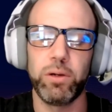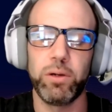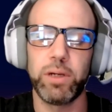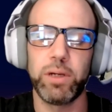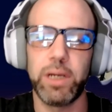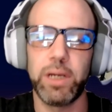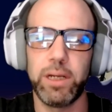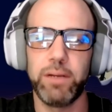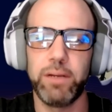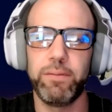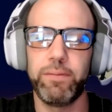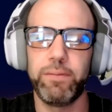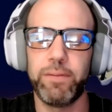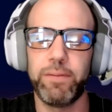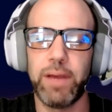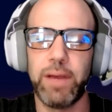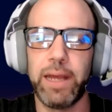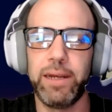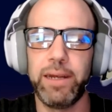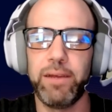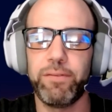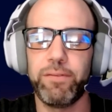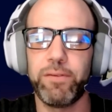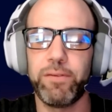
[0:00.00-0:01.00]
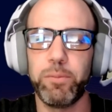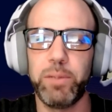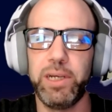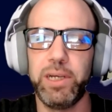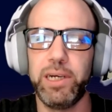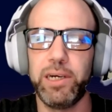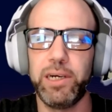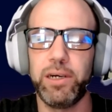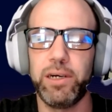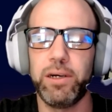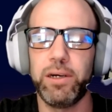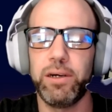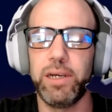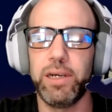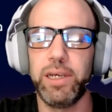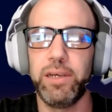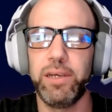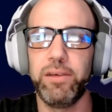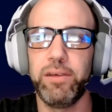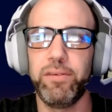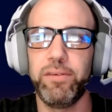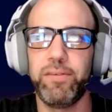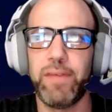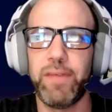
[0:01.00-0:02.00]
kind of end it from here,
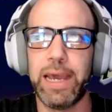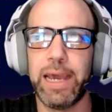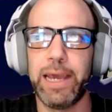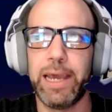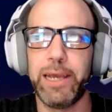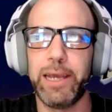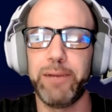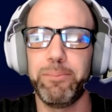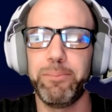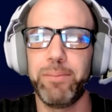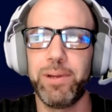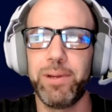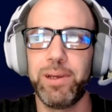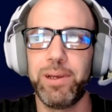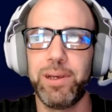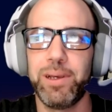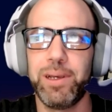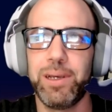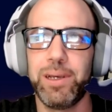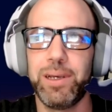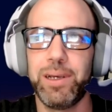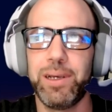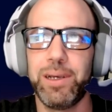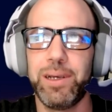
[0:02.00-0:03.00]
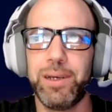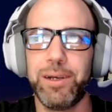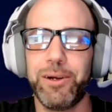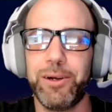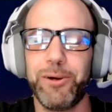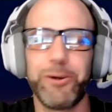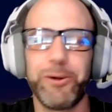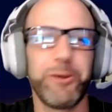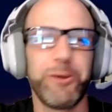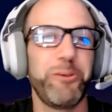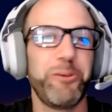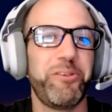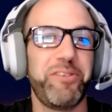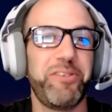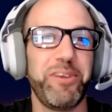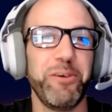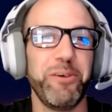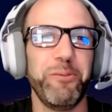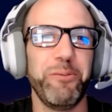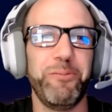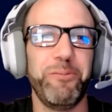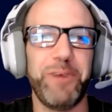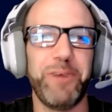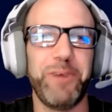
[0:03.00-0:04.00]
is that Ergo is
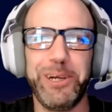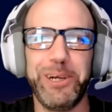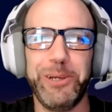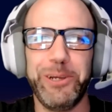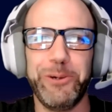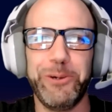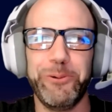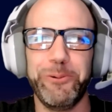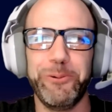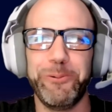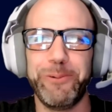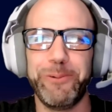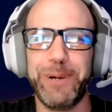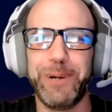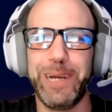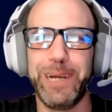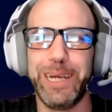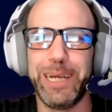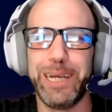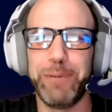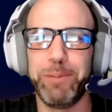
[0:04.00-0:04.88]
still very new, right?